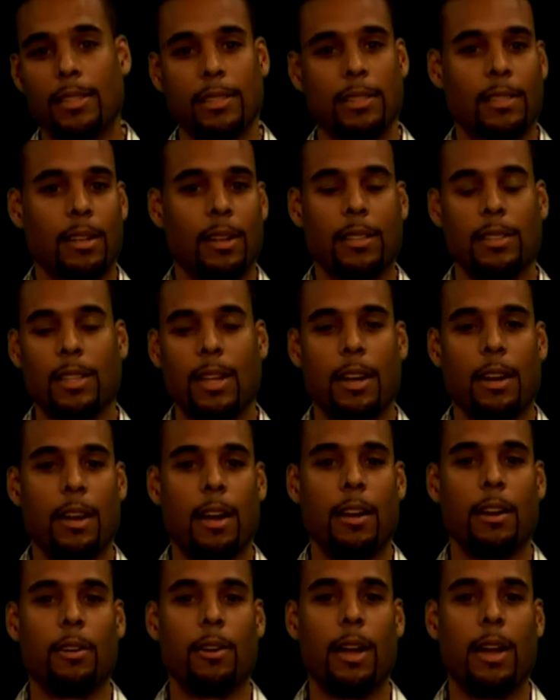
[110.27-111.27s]
and start signing
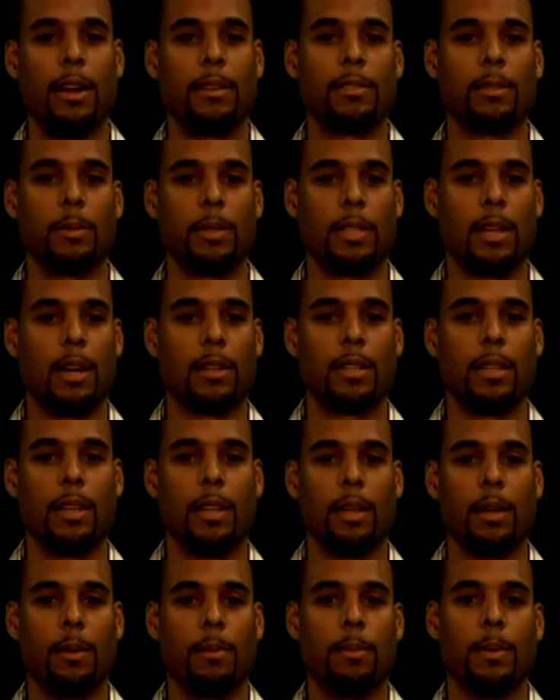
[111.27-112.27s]
autographs and we talked to
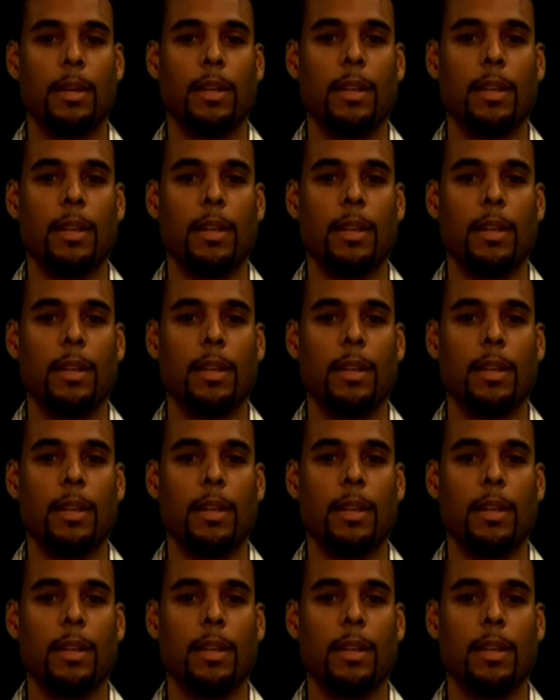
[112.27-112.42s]
him